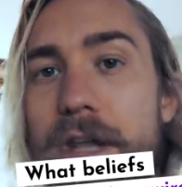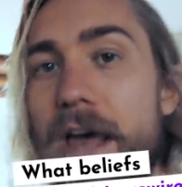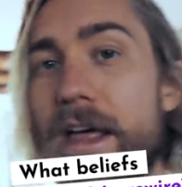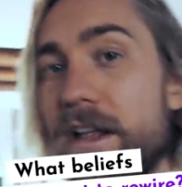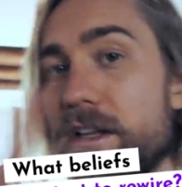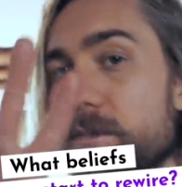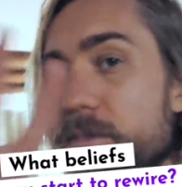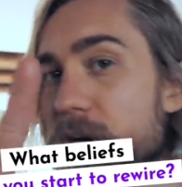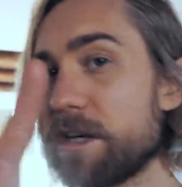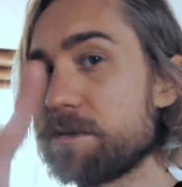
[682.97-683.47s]

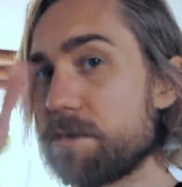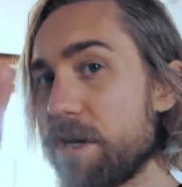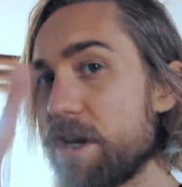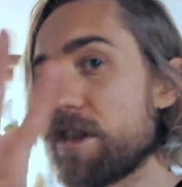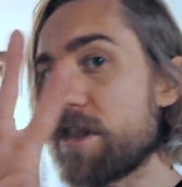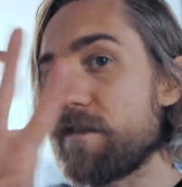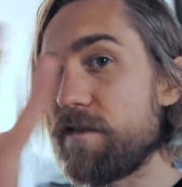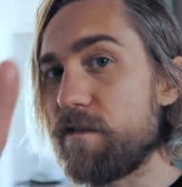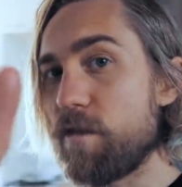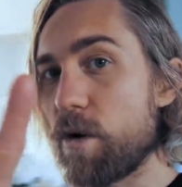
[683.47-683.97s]
Now that brings me
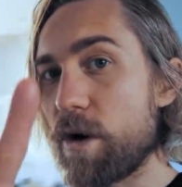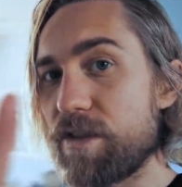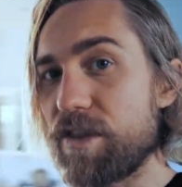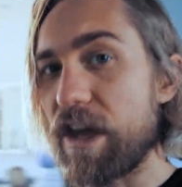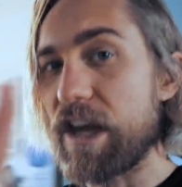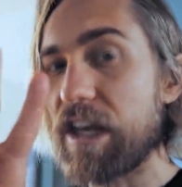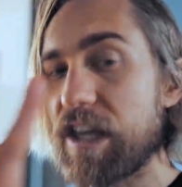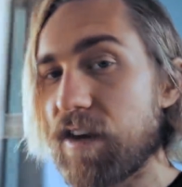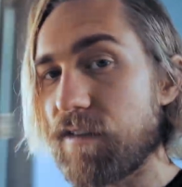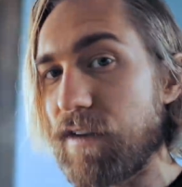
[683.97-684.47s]
to the
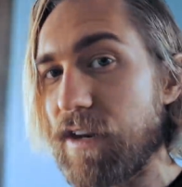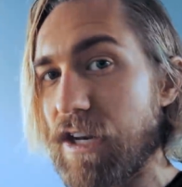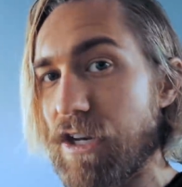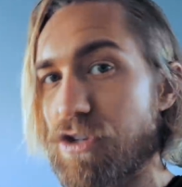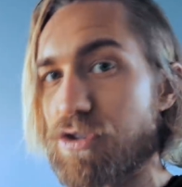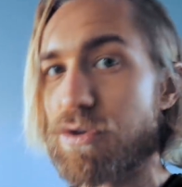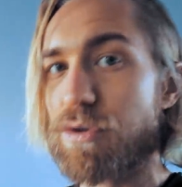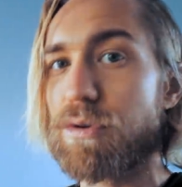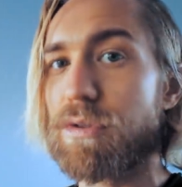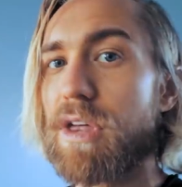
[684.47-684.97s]
fourth
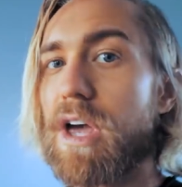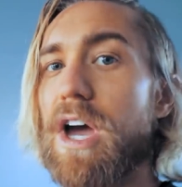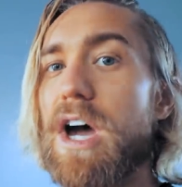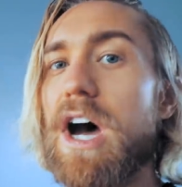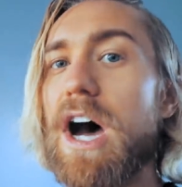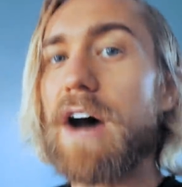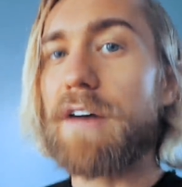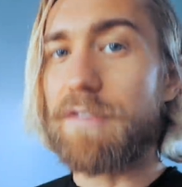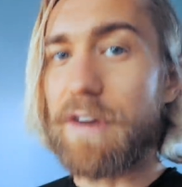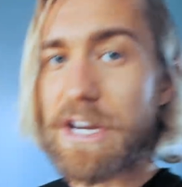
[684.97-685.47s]
inconvenient truth
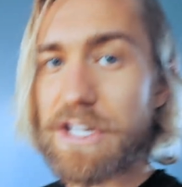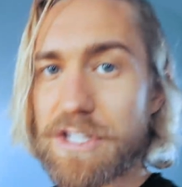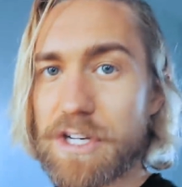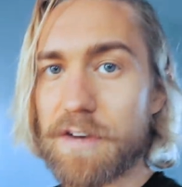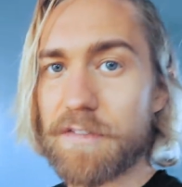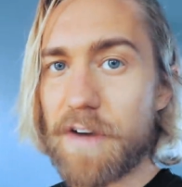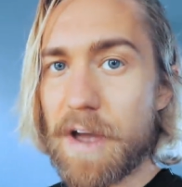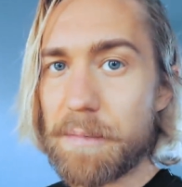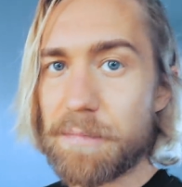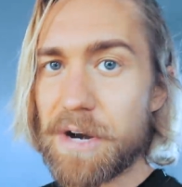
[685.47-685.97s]
of raising
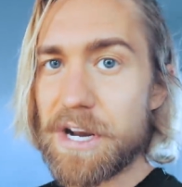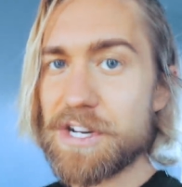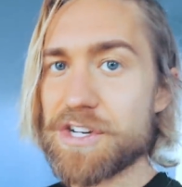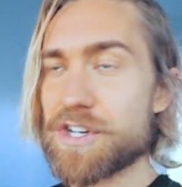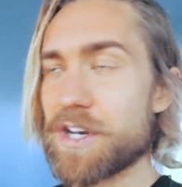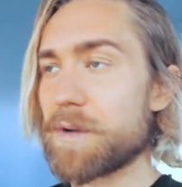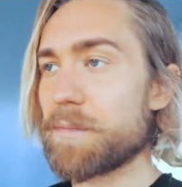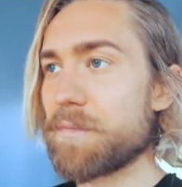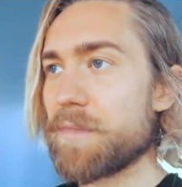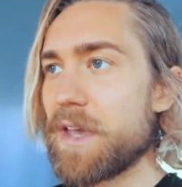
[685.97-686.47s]
your
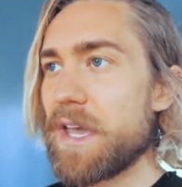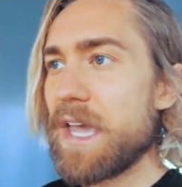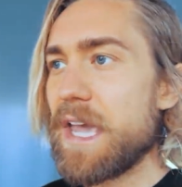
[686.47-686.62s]
vibration.